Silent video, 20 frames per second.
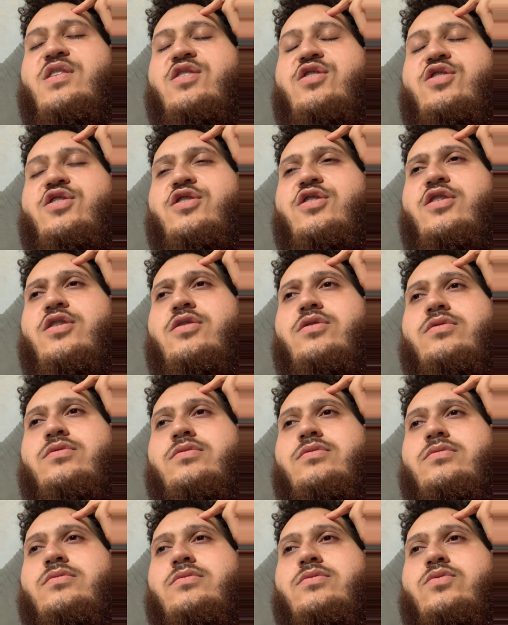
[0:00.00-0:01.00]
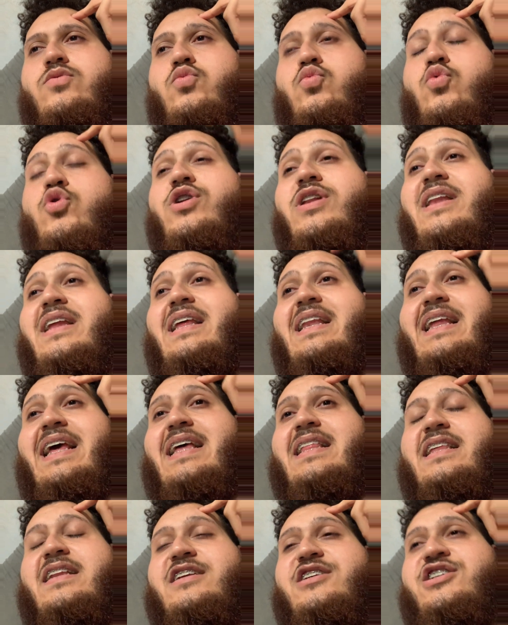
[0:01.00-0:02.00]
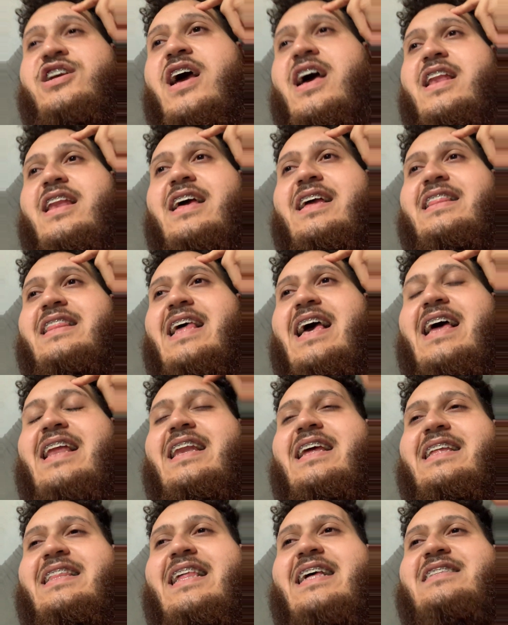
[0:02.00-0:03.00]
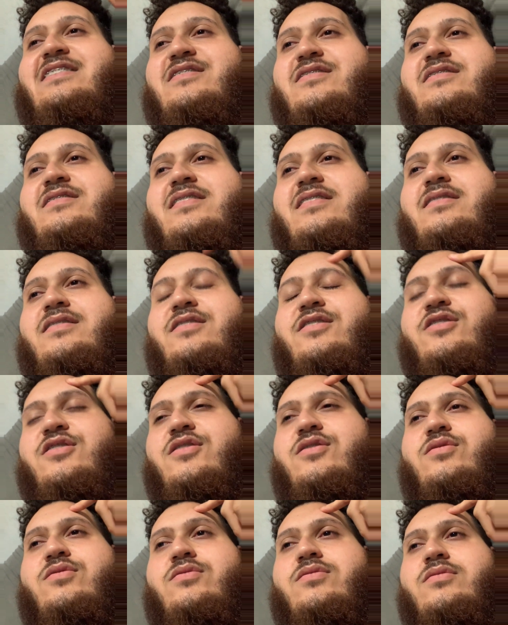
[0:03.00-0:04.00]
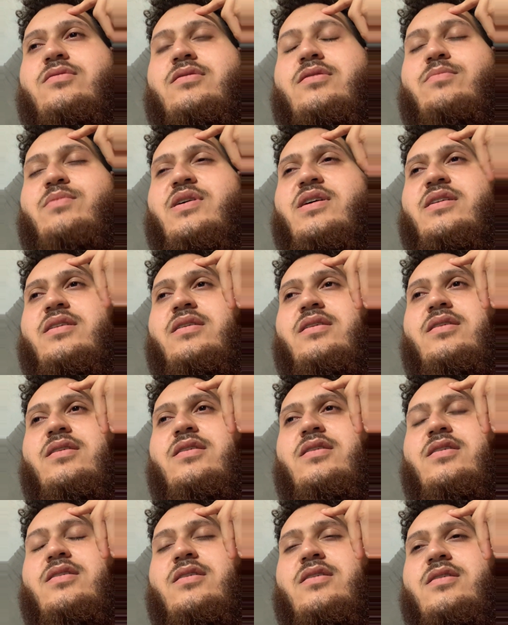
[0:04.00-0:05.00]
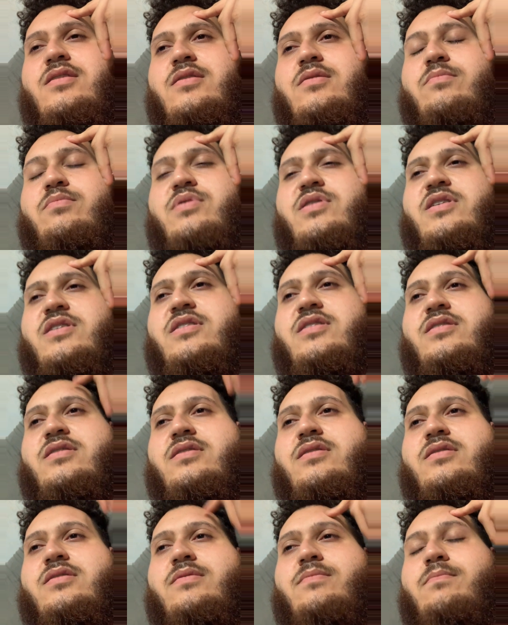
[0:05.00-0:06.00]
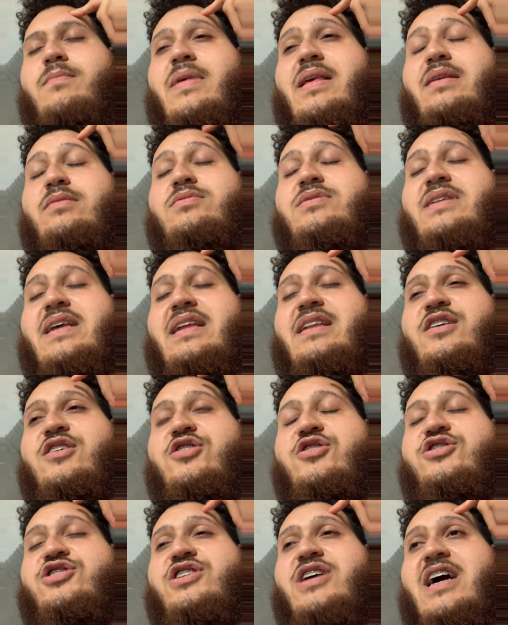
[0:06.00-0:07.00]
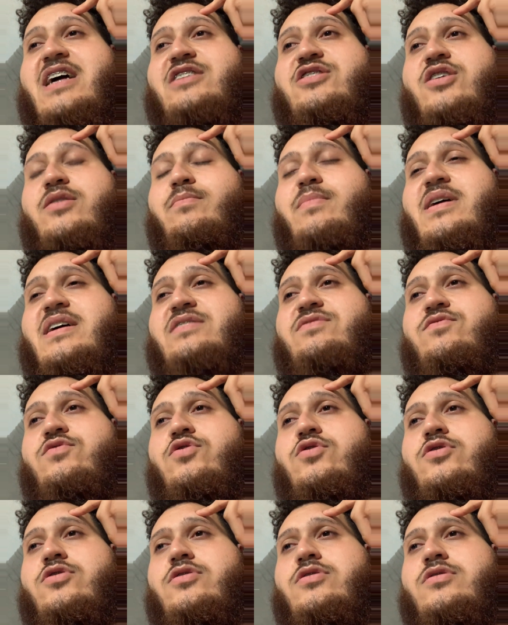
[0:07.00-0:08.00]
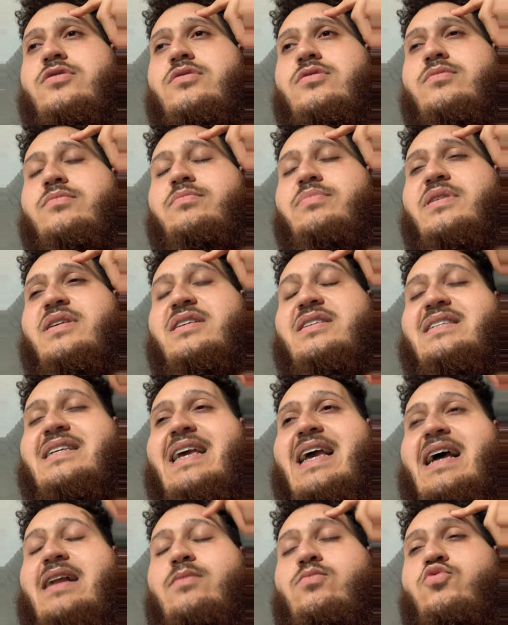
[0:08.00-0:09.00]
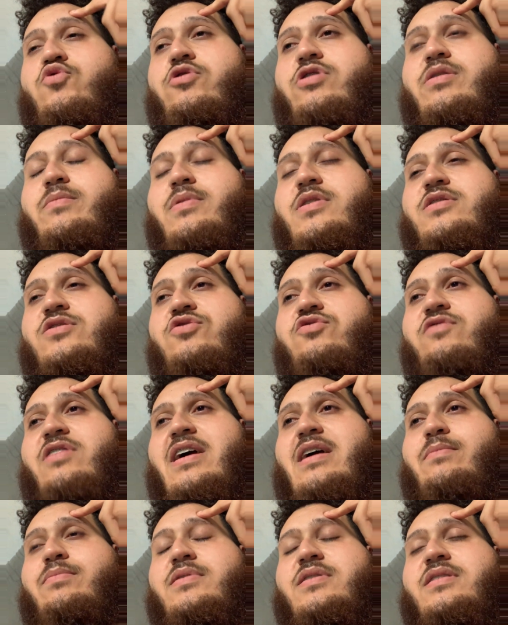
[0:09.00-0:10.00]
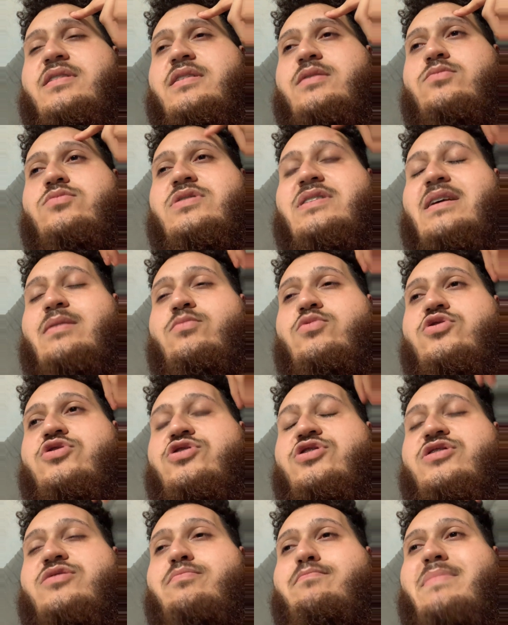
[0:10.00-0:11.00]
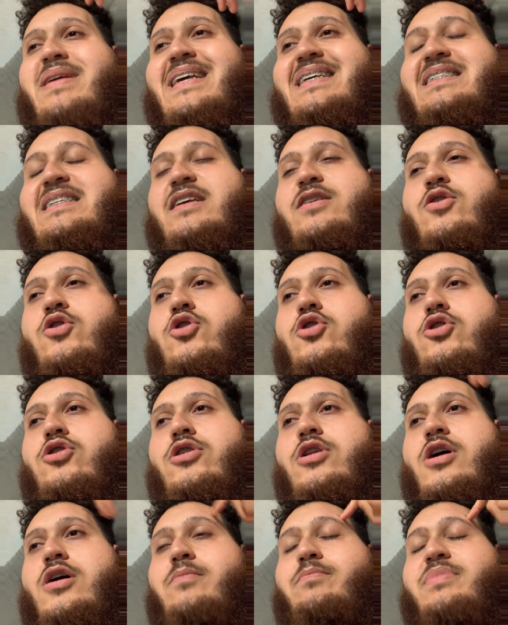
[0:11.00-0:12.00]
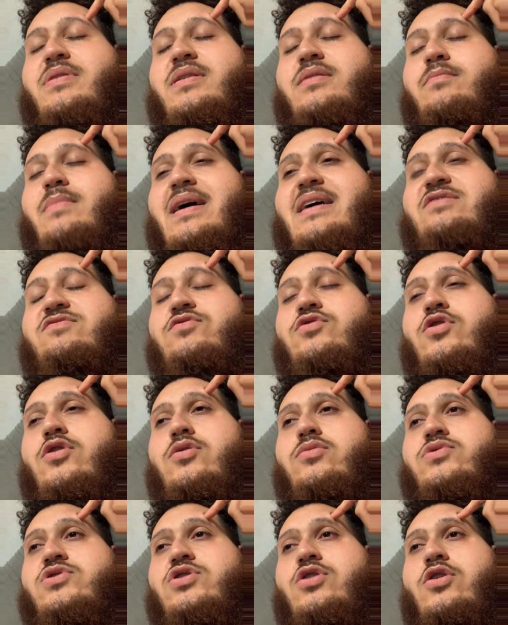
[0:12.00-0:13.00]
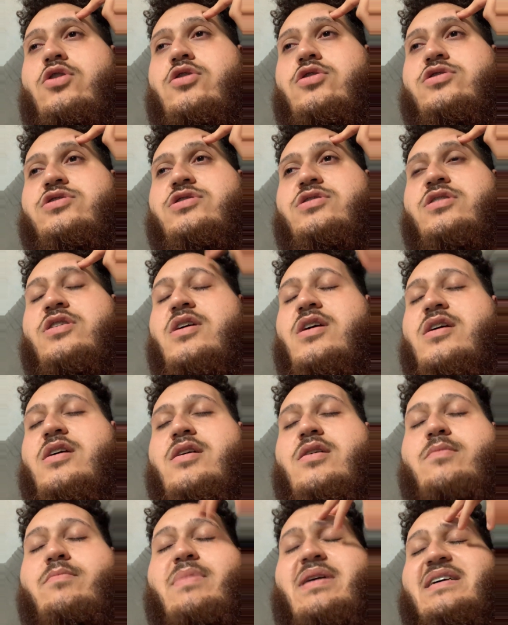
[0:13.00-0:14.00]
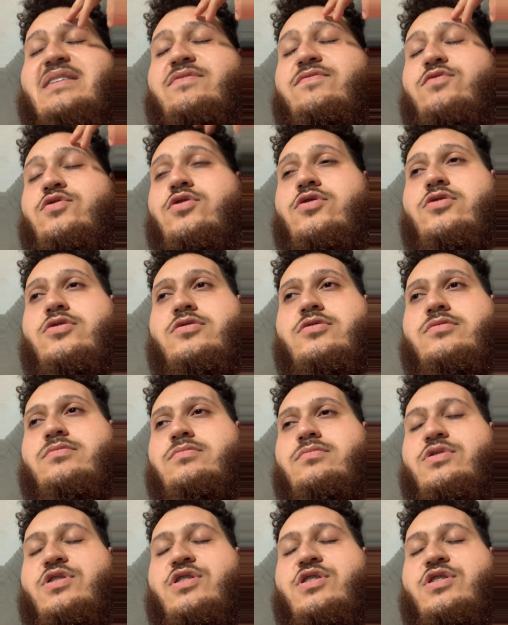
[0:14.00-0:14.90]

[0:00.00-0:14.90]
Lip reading: Woodley landed a shot like that, like that's, come on. But he was landing good shots on Masvidal because he had him worried about the grappling, and he was able to just mix it all up, and Masvidal was lost. Masvidal,